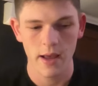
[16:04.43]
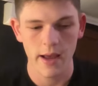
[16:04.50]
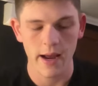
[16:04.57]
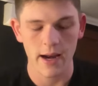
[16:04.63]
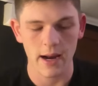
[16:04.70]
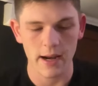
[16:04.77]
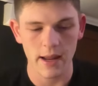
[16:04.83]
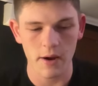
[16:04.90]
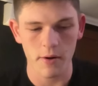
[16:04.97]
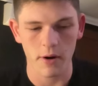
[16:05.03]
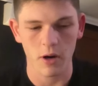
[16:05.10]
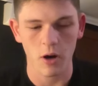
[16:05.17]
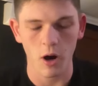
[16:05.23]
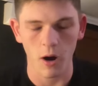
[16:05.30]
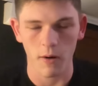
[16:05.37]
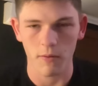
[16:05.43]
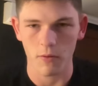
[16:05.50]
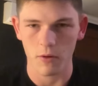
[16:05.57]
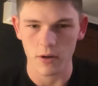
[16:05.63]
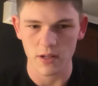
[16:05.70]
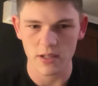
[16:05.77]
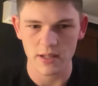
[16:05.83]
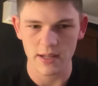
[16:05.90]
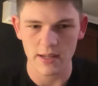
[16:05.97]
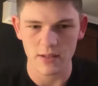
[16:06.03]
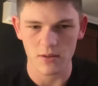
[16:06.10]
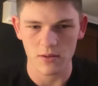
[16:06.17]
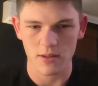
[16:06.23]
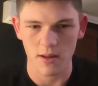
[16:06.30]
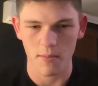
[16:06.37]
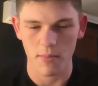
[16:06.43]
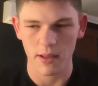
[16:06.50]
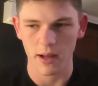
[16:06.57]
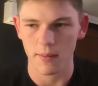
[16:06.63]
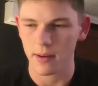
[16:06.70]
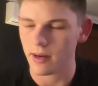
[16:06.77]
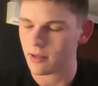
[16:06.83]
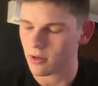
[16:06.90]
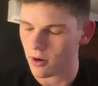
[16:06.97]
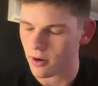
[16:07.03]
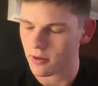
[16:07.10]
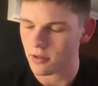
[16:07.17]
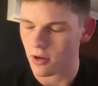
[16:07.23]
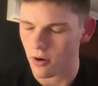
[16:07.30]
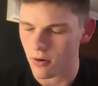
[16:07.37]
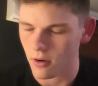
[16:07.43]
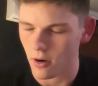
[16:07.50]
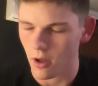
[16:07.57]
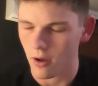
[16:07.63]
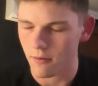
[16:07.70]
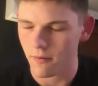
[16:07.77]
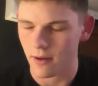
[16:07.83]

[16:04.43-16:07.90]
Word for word: And I'd hear a cough or a sneeze or something. I'd be like, don't, don't laugh.